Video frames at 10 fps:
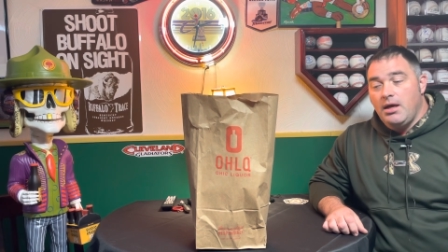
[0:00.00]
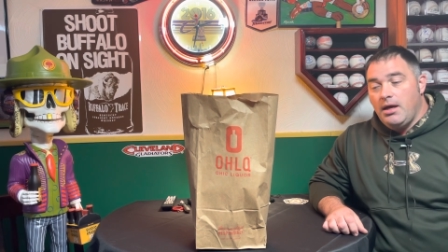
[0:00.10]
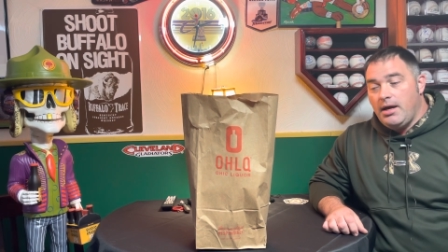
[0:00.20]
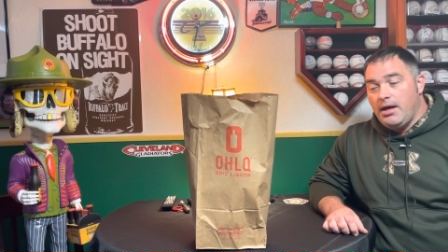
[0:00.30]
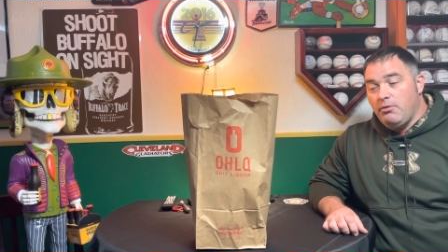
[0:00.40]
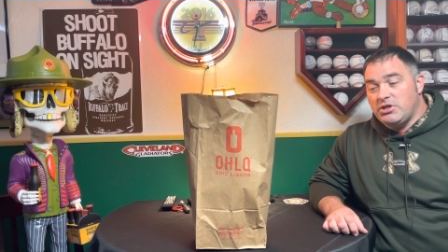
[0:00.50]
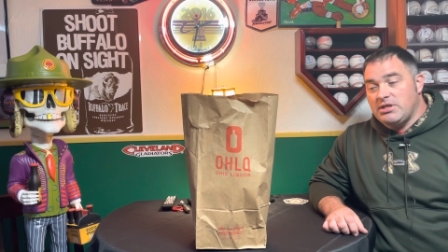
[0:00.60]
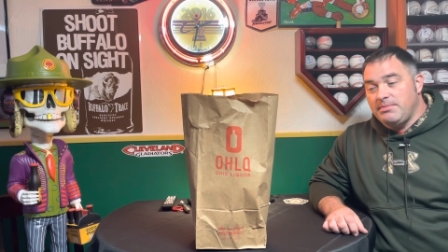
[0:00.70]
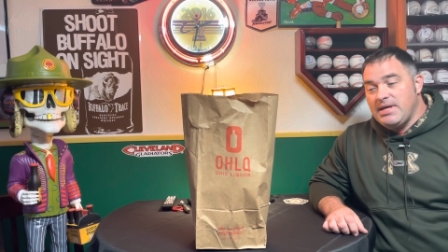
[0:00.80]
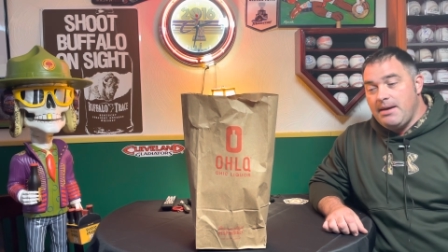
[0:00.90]
Which
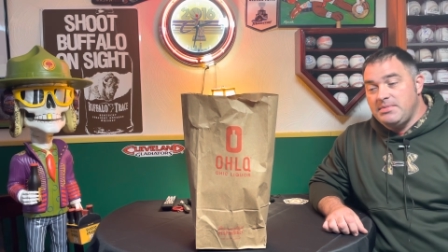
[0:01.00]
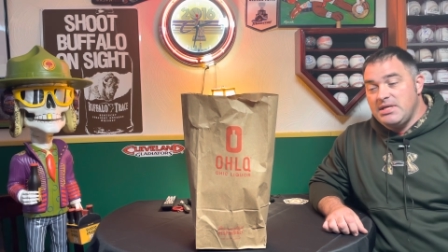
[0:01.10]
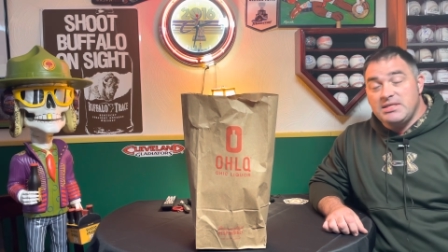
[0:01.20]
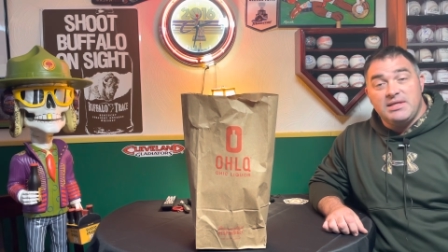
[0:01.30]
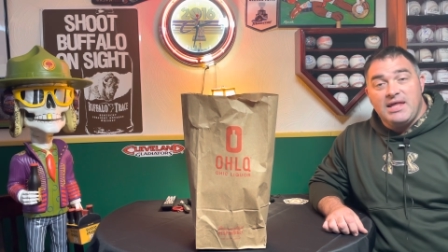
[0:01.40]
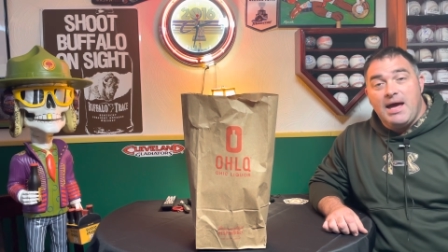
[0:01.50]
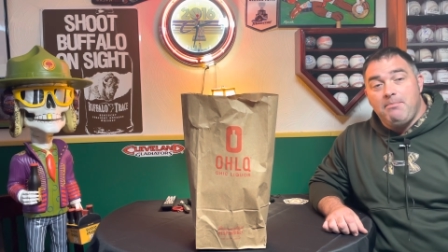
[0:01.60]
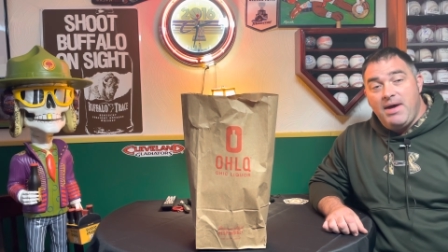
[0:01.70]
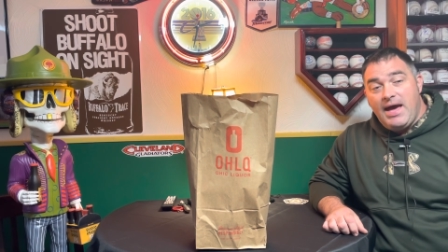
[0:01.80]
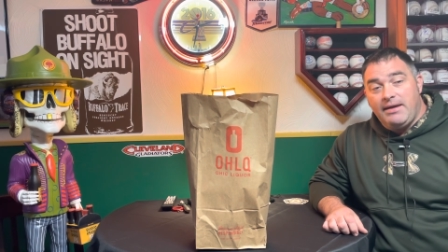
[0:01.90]
sometimes isn't that
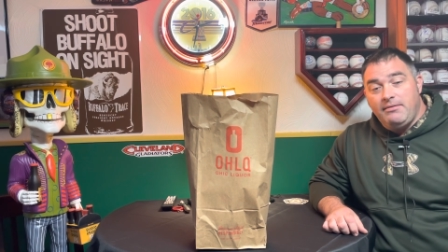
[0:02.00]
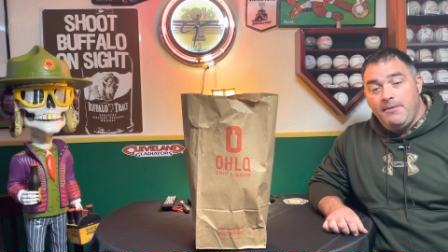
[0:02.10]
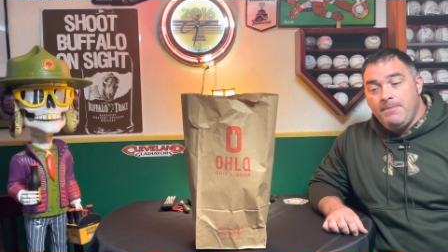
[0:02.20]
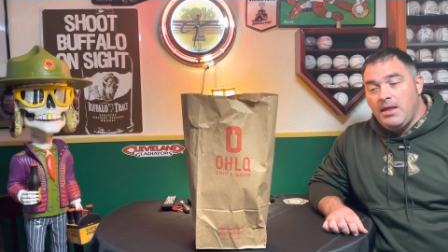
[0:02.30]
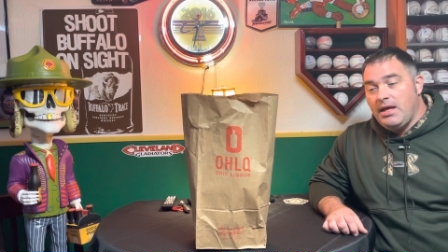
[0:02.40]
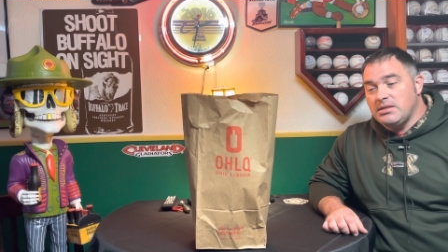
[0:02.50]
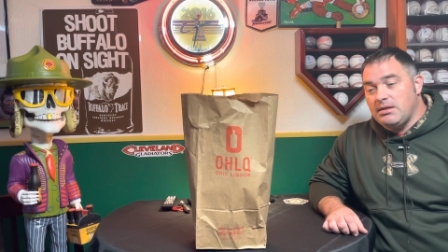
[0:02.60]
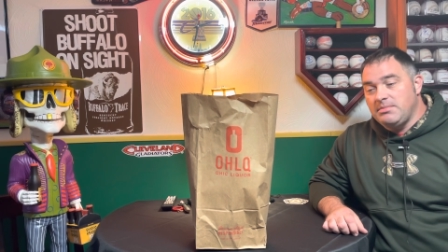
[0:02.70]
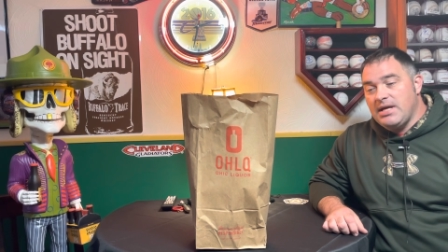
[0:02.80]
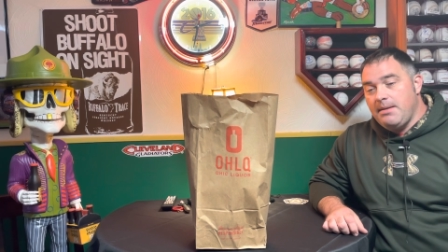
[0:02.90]
bad, and
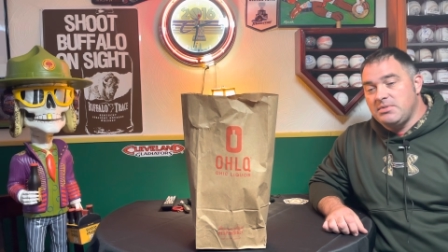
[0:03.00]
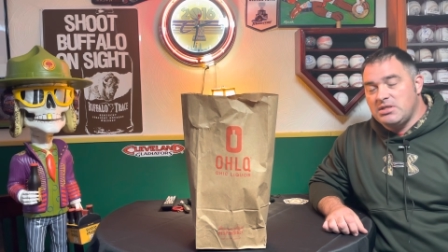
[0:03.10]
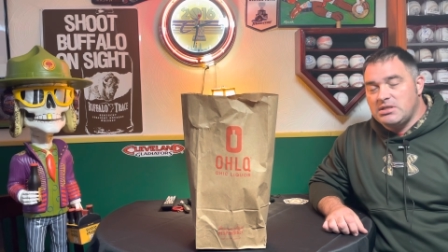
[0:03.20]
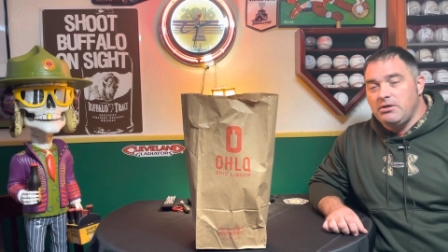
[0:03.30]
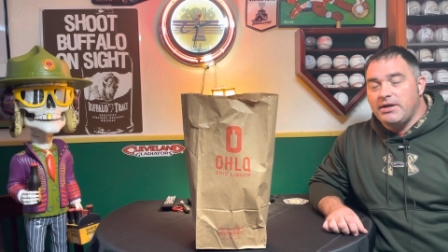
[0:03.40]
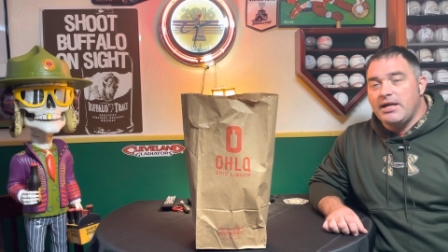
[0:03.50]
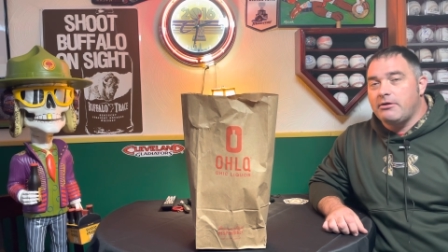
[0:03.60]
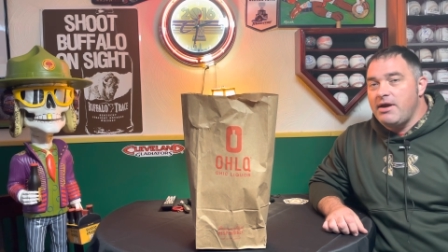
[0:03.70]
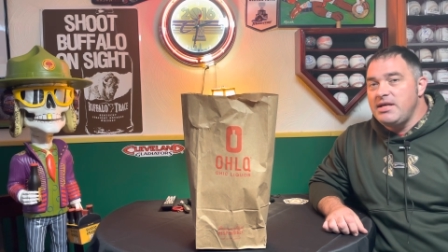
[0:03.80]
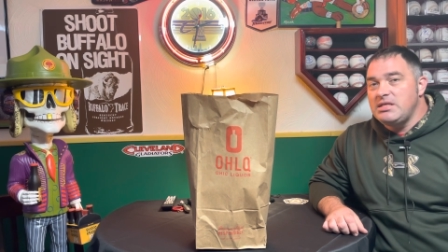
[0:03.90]
sometimes is still kind of
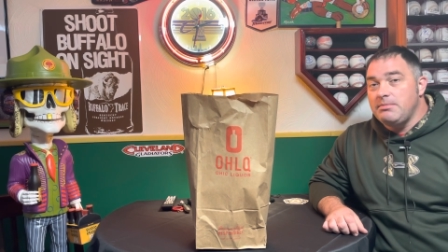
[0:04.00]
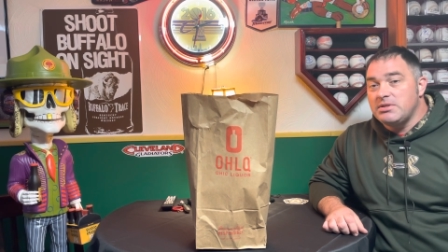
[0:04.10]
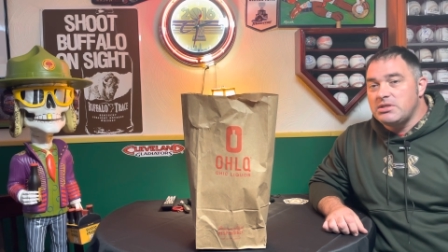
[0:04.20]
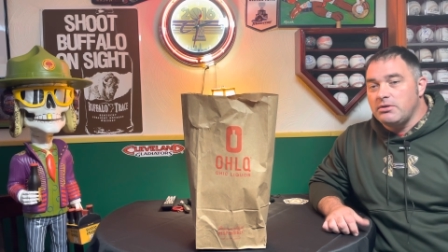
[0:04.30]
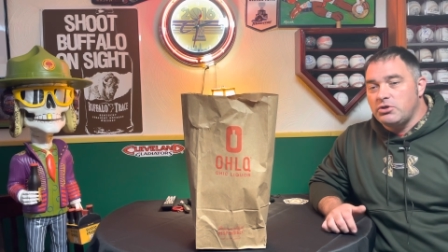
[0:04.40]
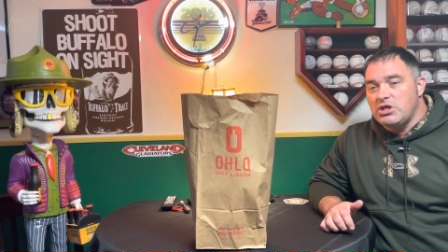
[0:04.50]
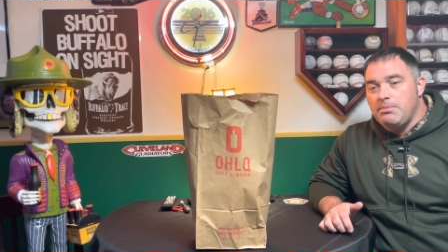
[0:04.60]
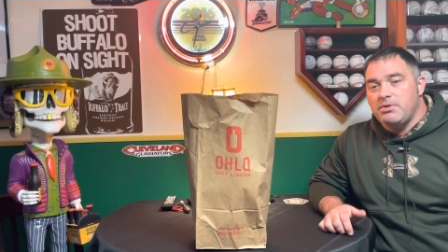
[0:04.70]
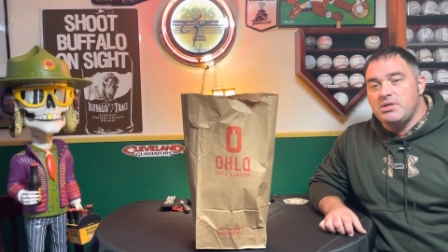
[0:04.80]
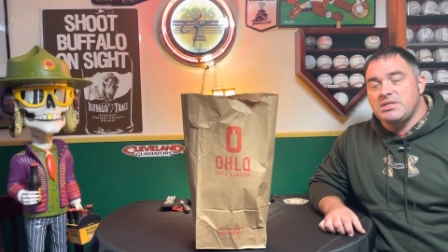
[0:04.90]
crazy, but still
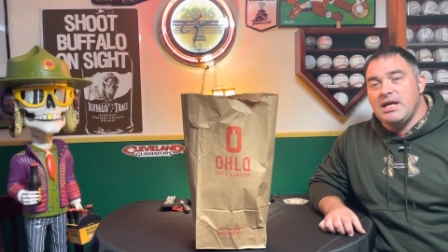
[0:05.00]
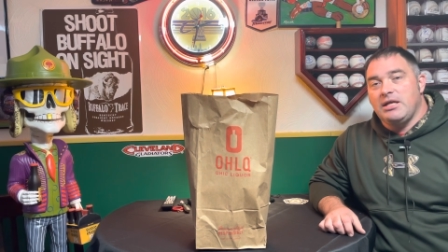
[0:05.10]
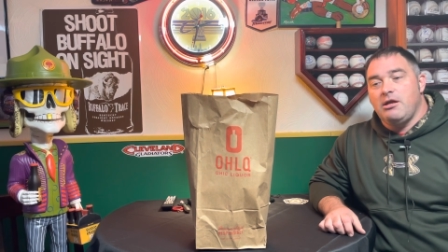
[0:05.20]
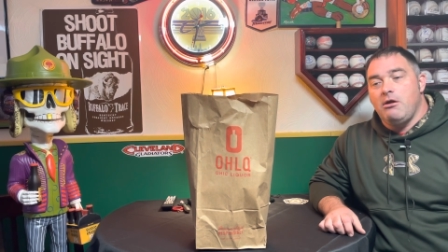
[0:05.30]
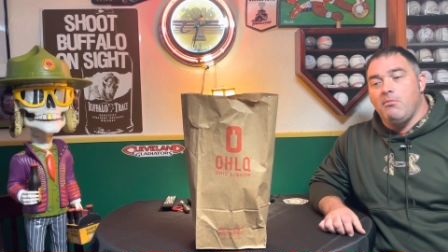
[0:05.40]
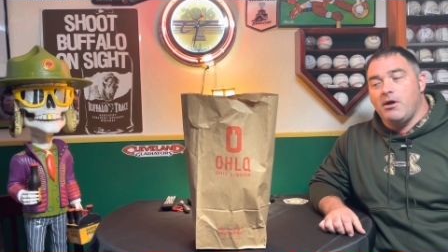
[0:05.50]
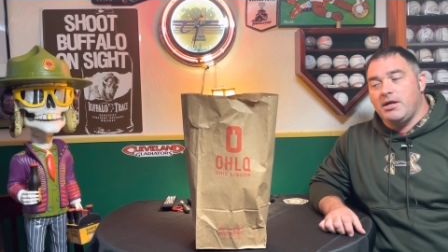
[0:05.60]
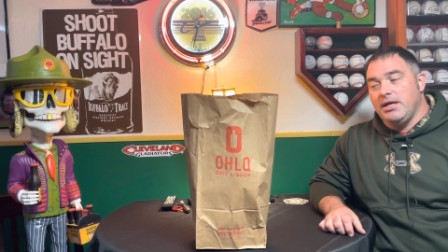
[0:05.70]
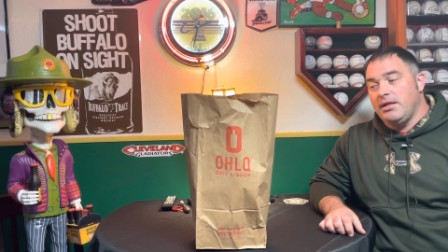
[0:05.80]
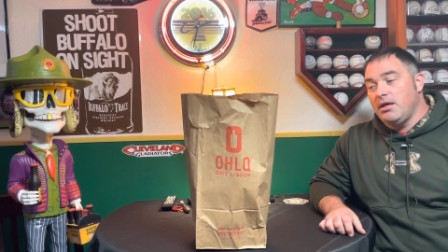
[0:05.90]
cheaper than a secondary
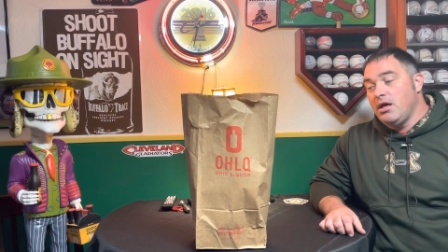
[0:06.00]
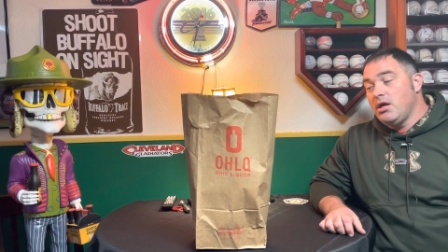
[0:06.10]
market.